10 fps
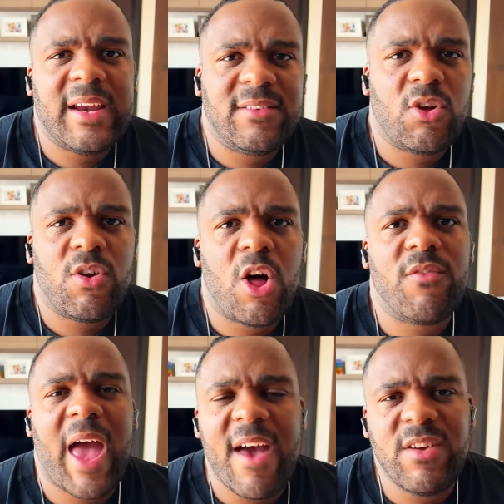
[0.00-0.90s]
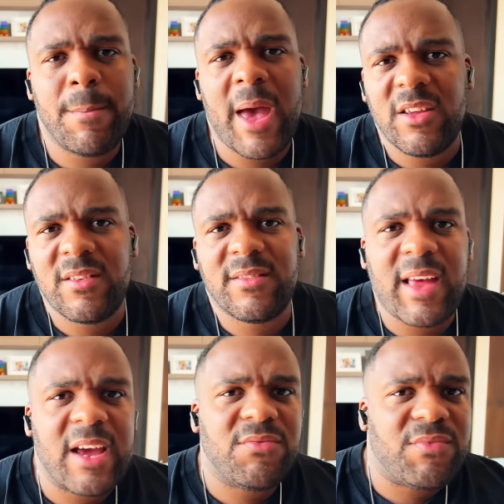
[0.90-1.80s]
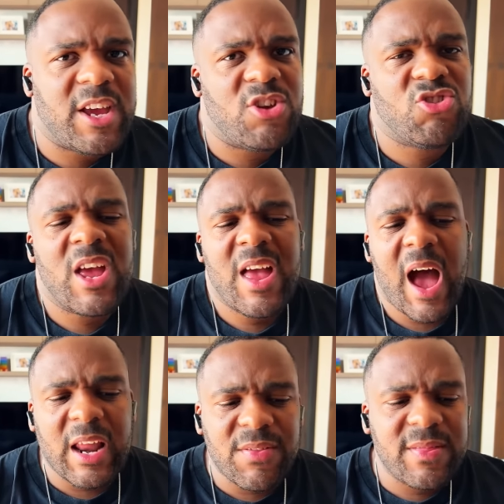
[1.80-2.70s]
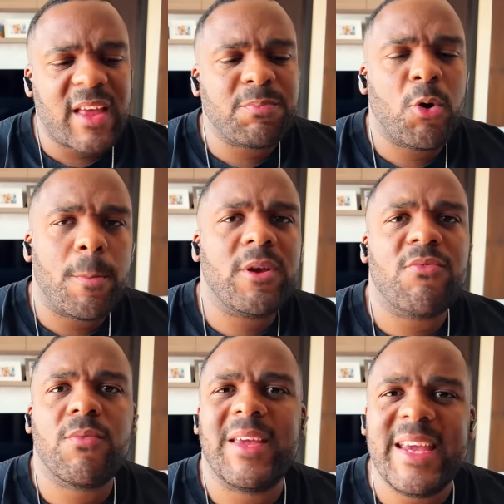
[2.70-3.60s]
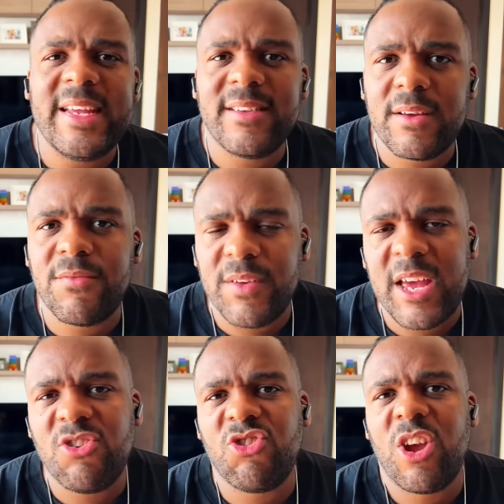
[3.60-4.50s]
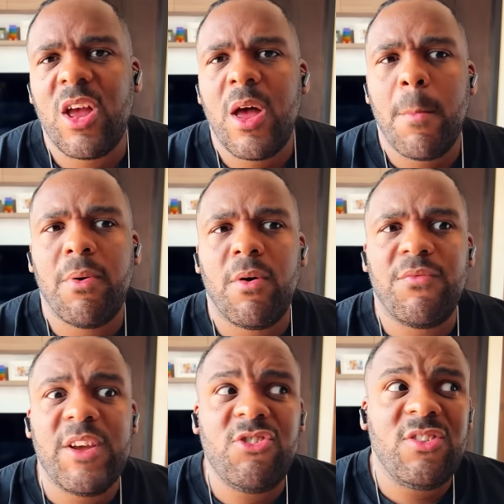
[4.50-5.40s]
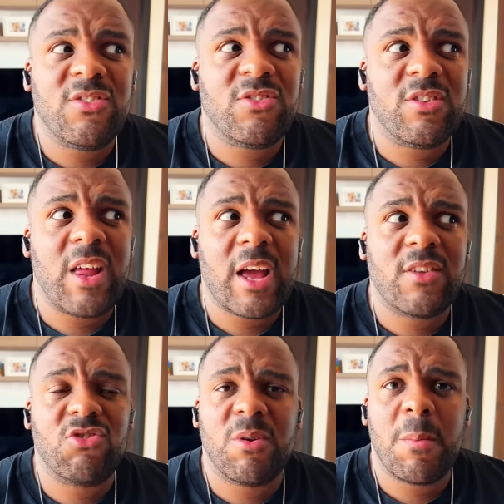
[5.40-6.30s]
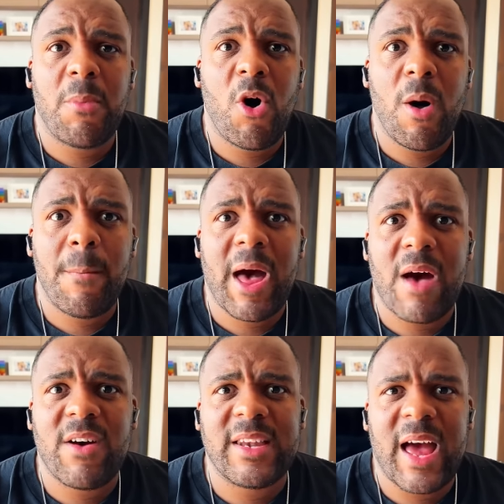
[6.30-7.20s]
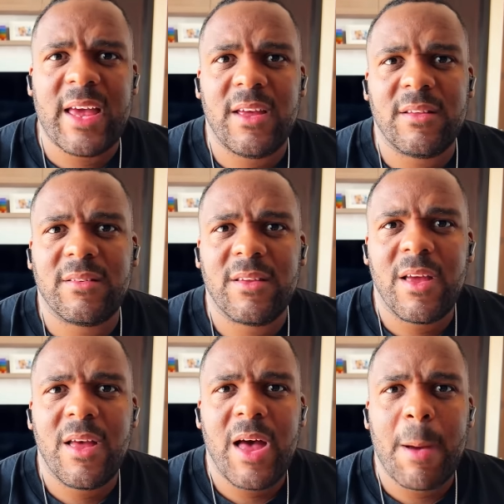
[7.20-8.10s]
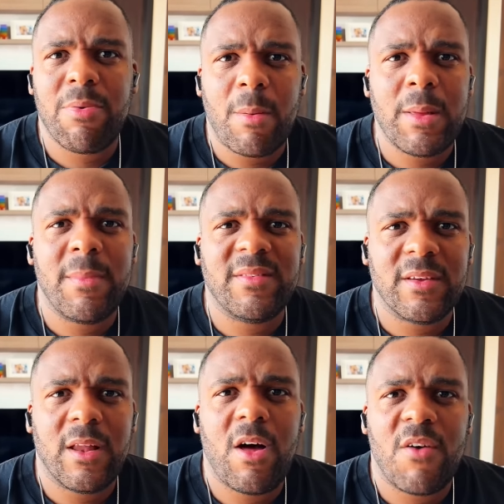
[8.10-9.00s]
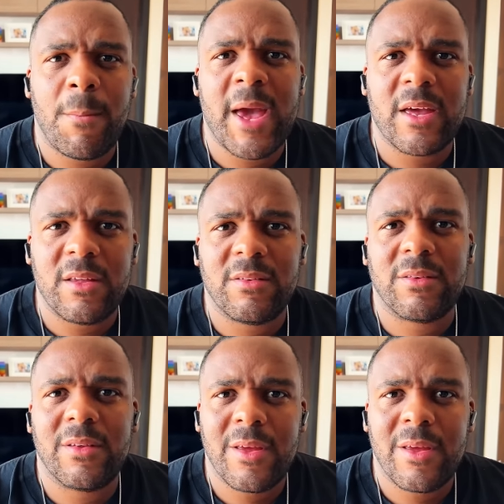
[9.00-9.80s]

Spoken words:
There's a lot of heavy metals inside fish. And I think that's put me off from eating fish. But fish is like such an important part of our diets. I'm probably missing a lot of omegas.